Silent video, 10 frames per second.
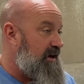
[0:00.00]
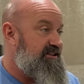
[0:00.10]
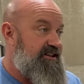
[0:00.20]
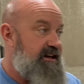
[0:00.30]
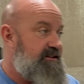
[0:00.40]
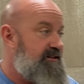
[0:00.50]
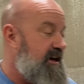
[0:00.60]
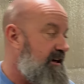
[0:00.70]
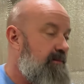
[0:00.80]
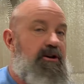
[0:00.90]
wing set,
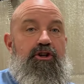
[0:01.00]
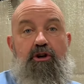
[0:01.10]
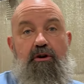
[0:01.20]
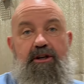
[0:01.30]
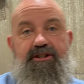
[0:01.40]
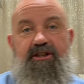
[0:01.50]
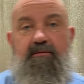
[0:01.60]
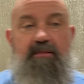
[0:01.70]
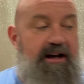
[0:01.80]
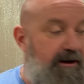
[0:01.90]
and I'm going to show you some